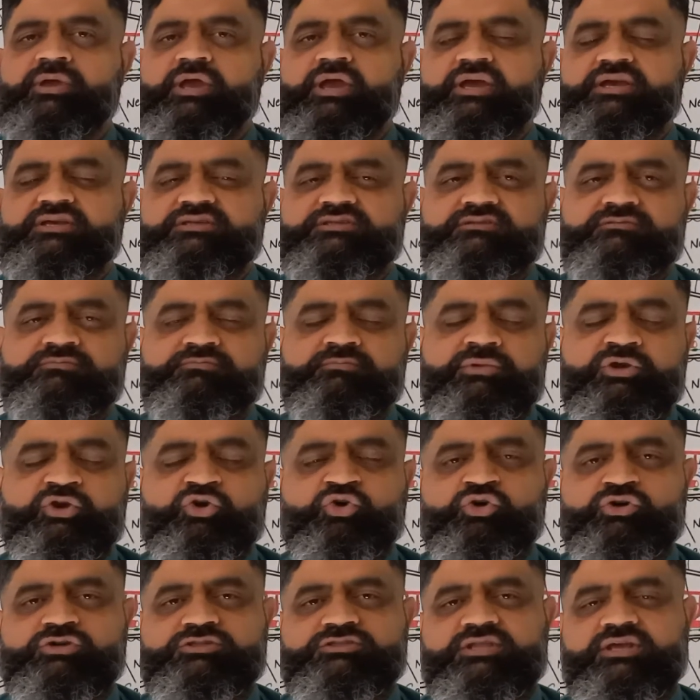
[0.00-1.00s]
as
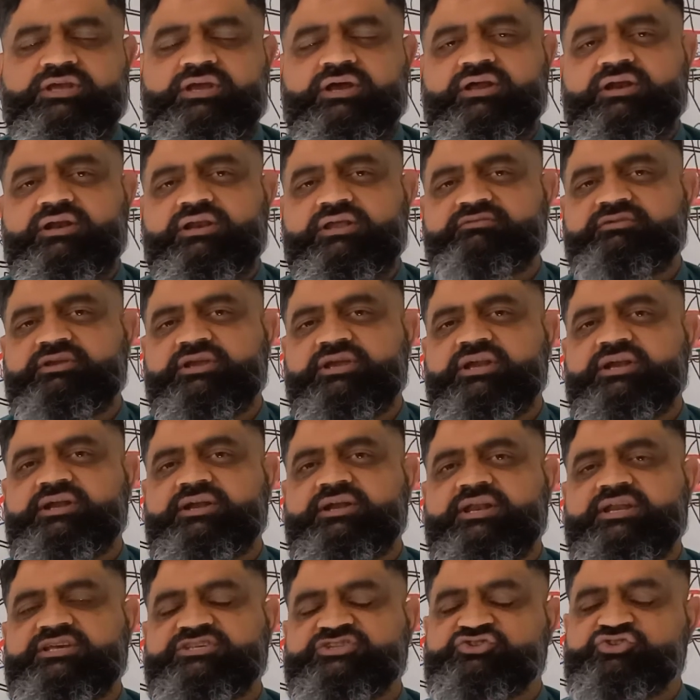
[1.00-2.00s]
because they are living in
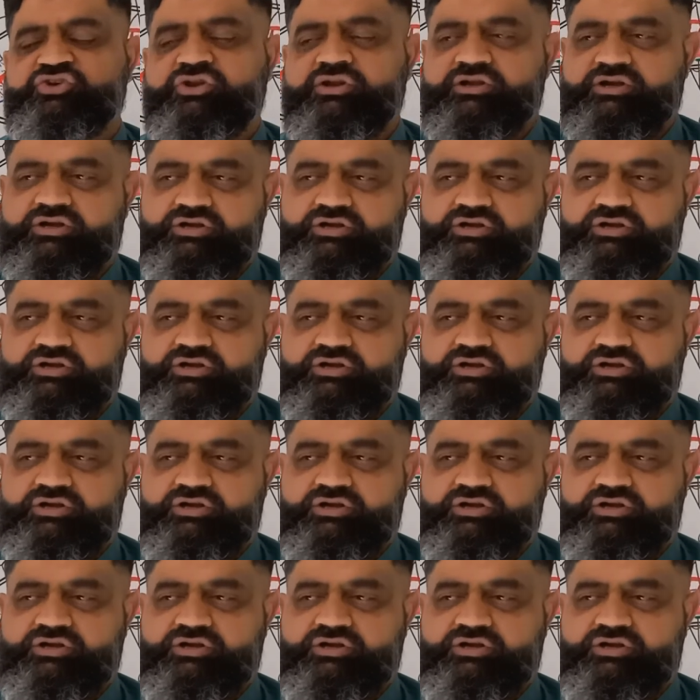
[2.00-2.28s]
terrestrial